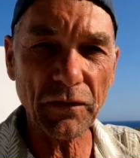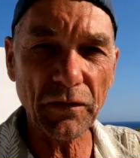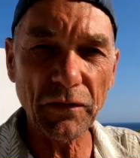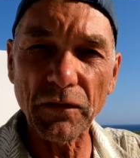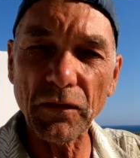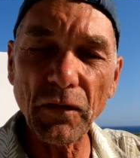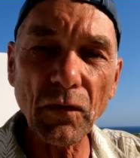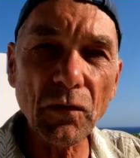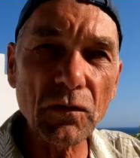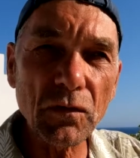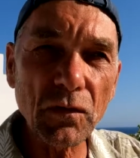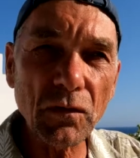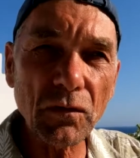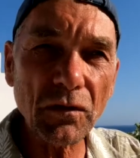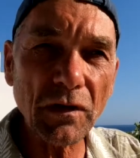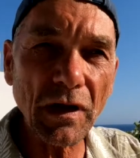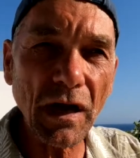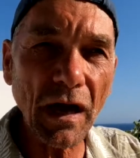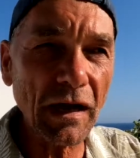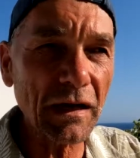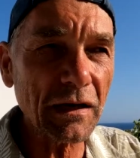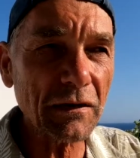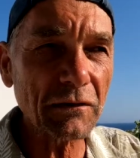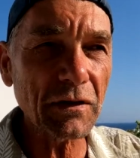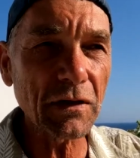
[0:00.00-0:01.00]
and so you're
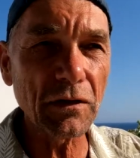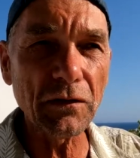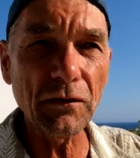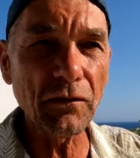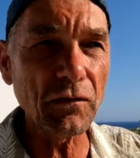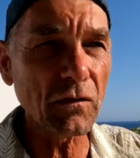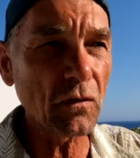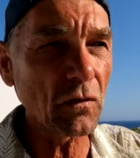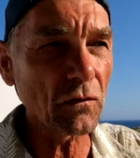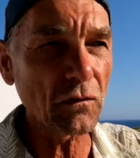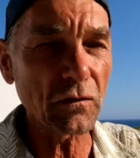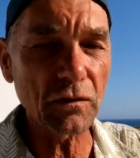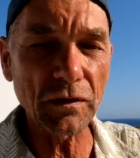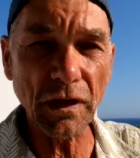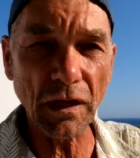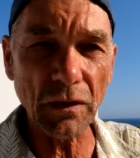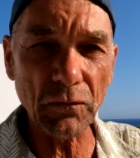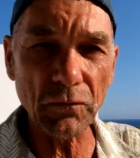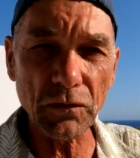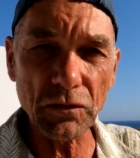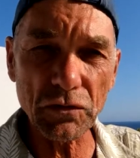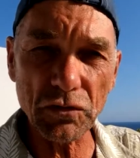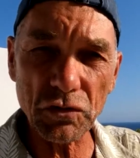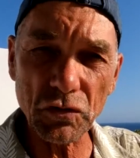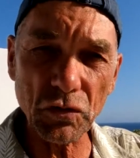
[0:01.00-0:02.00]
kind of confused. You're not
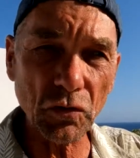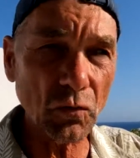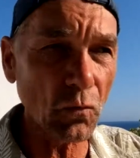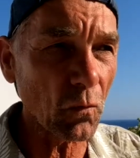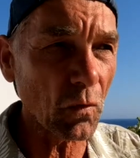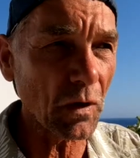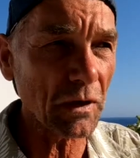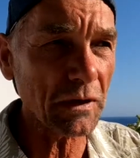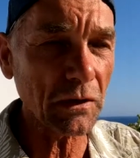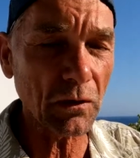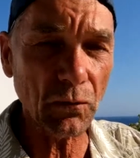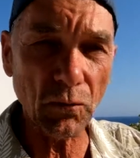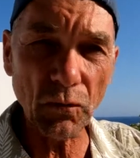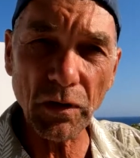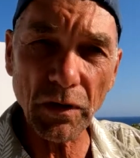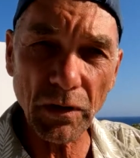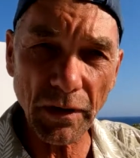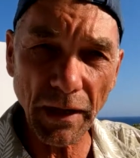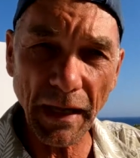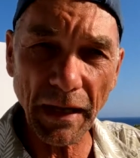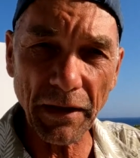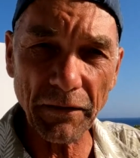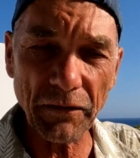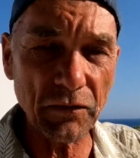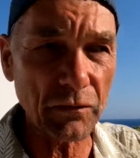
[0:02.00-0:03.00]
real sure what the
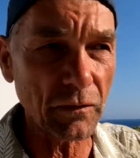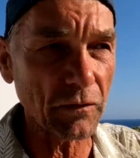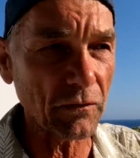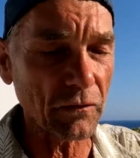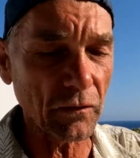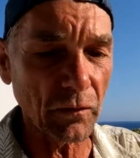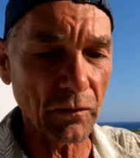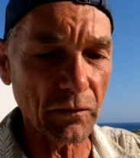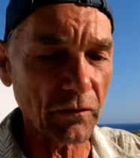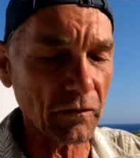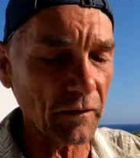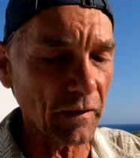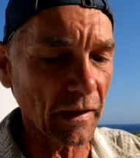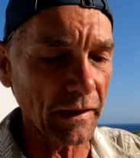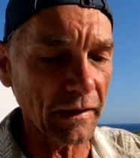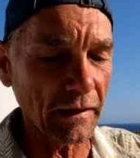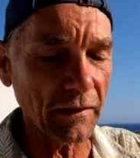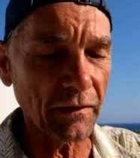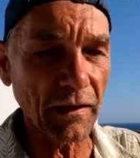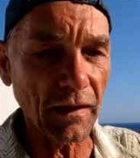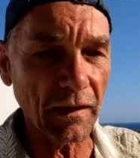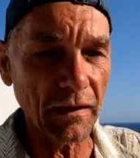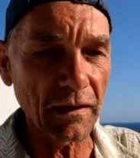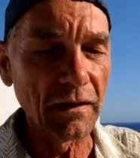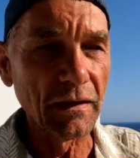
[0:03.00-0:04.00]
real answer is. So it's
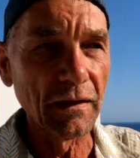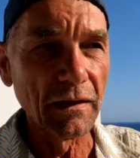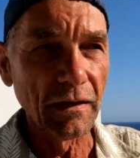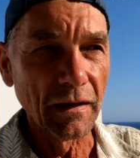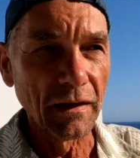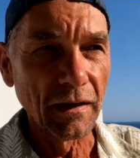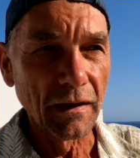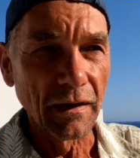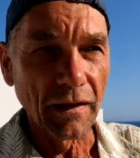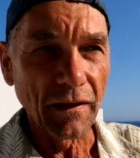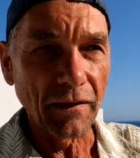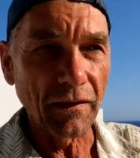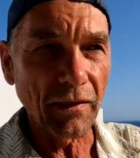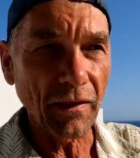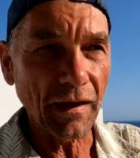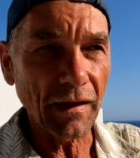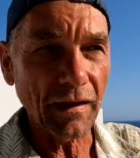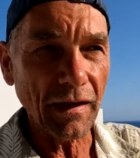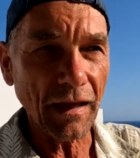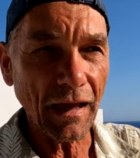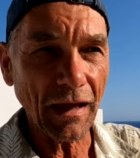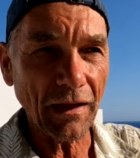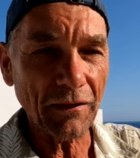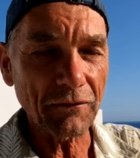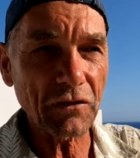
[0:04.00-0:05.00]
like they
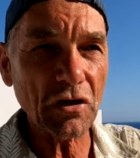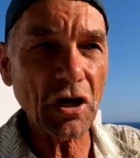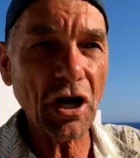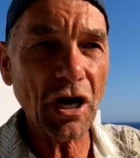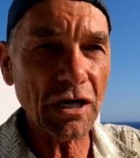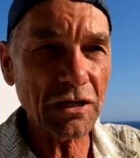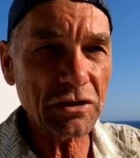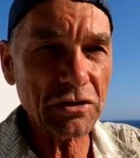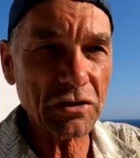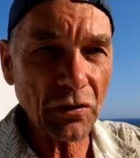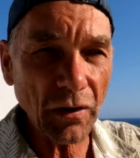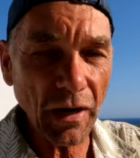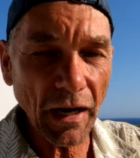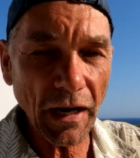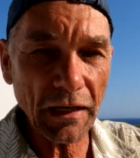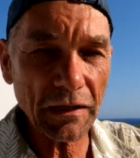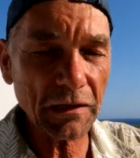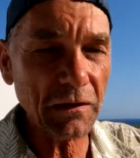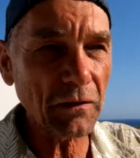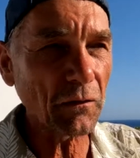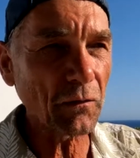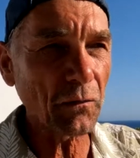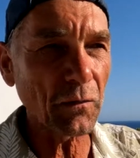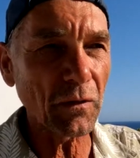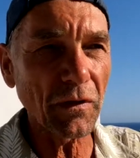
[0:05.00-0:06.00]
have
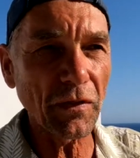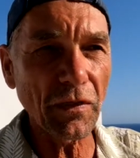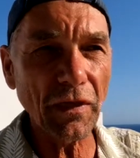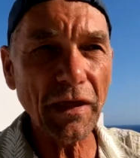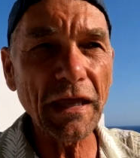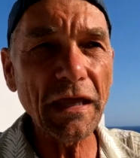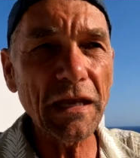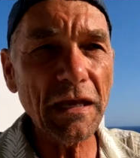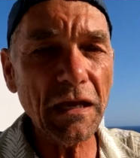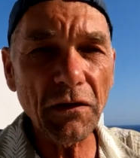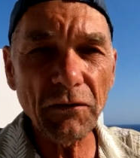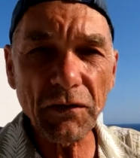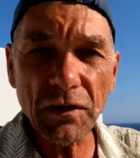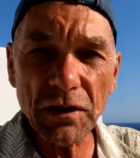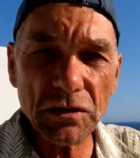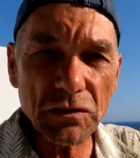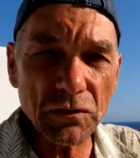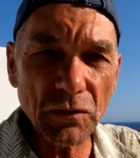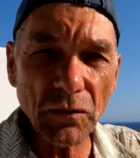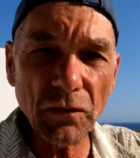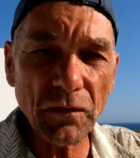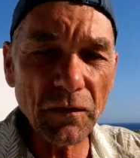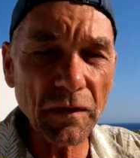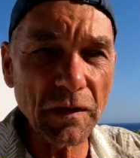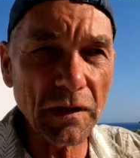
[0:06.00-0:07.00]
contracted with
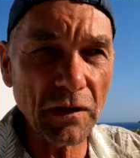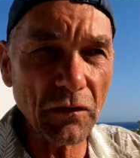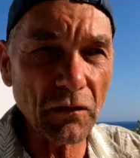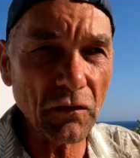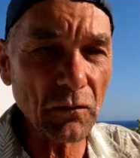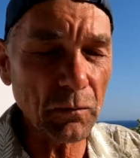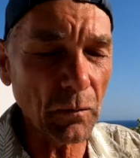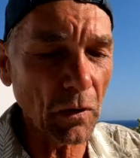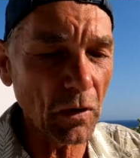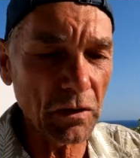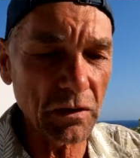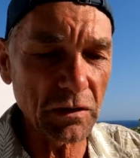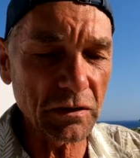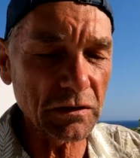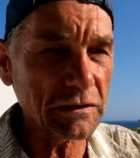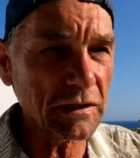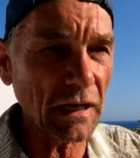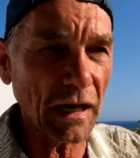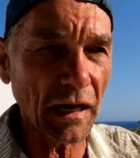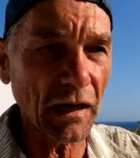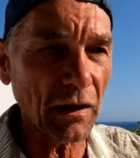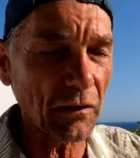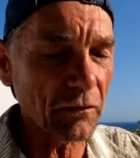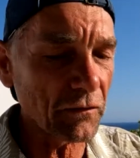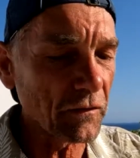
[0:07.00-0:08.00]
individuals in these small little
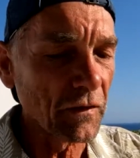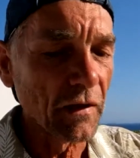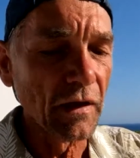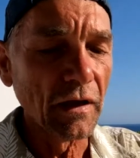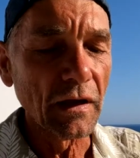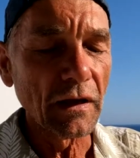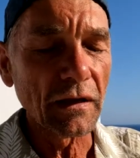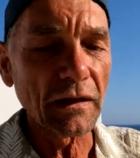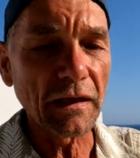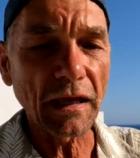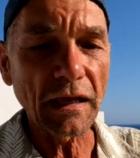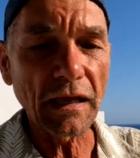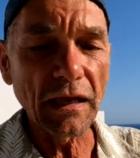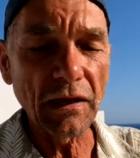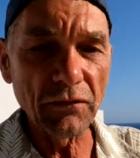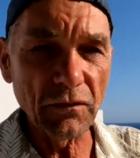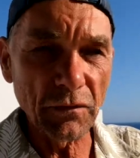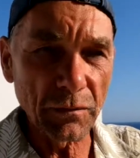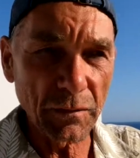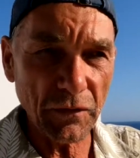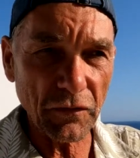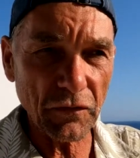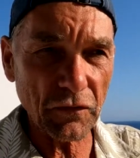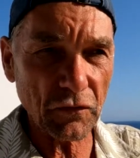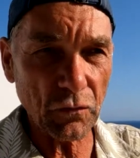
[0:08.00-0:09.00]
towns. They give
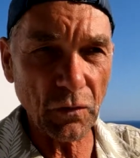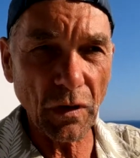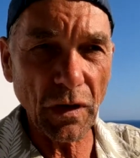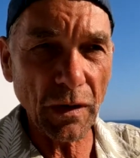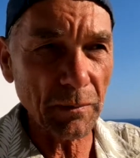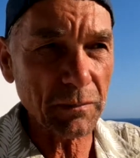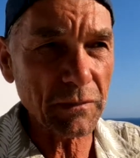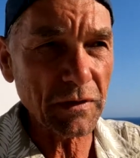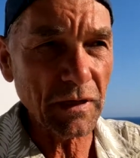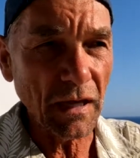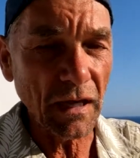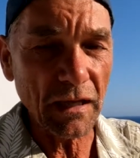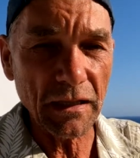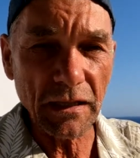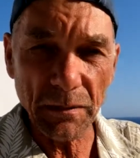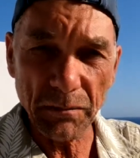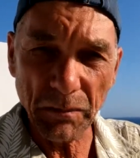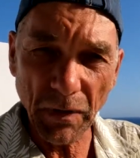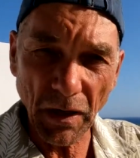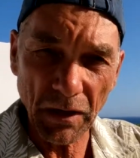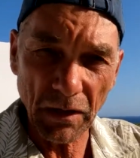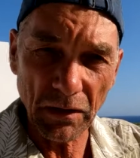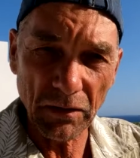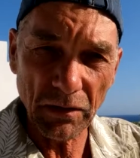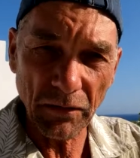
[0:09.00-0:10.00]
them a script, and the
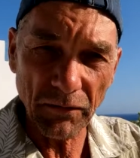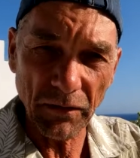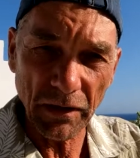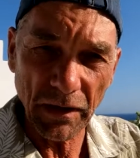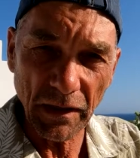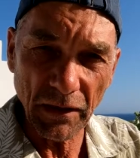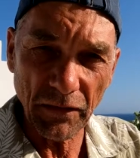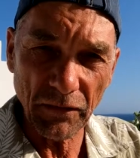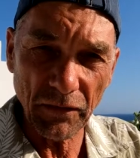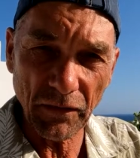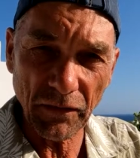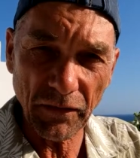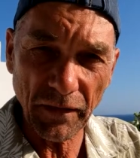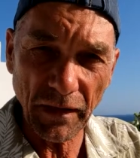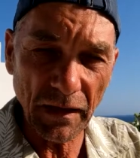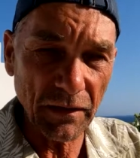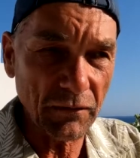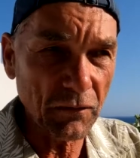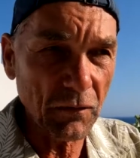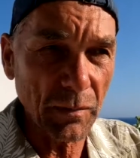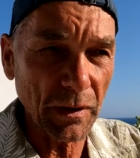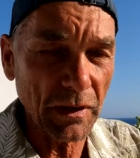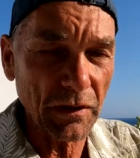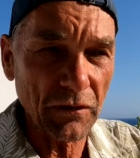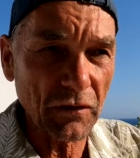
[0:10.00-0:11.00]
bugger of it is that
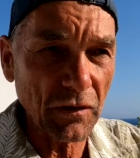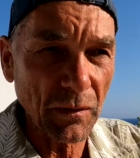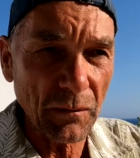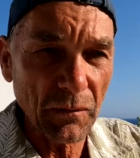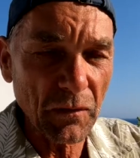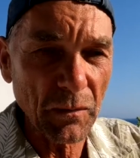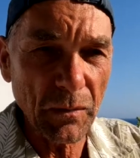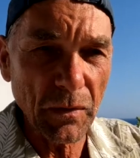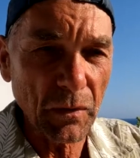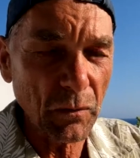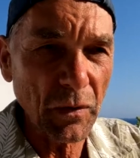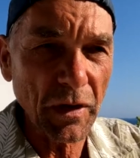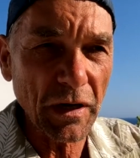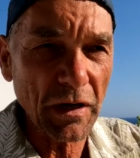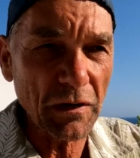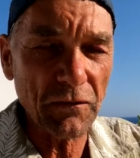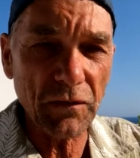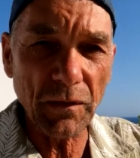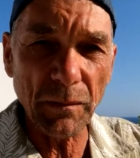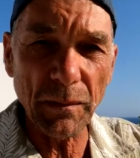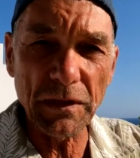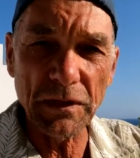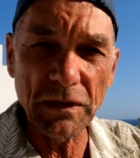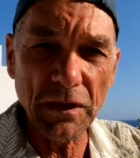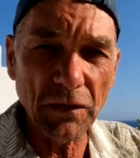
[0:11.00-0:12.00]
everybody seems to be reading
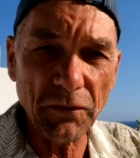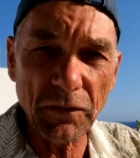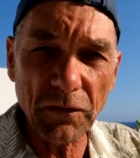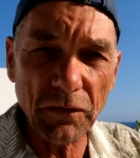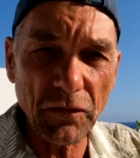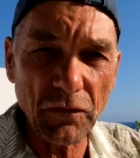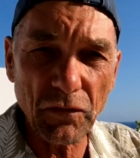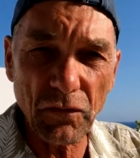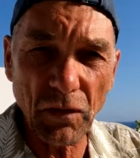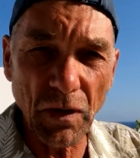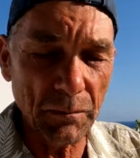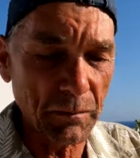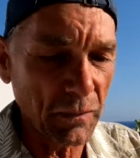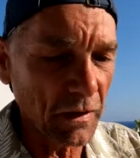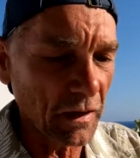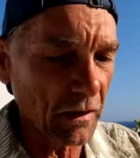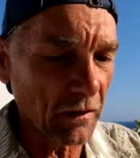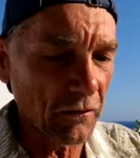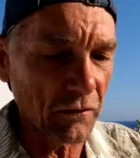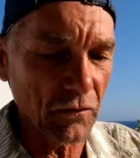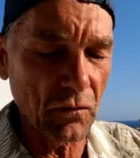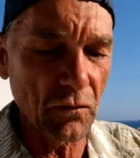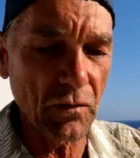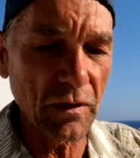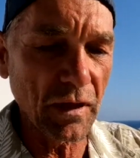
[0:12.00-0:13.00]
from a different script,
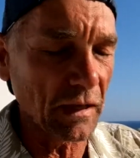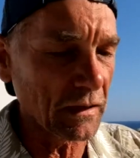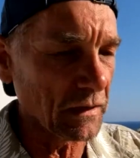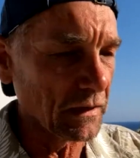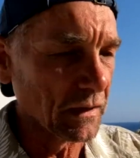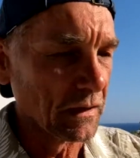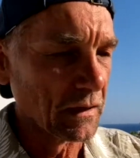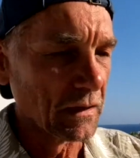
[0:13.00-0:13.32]
because you get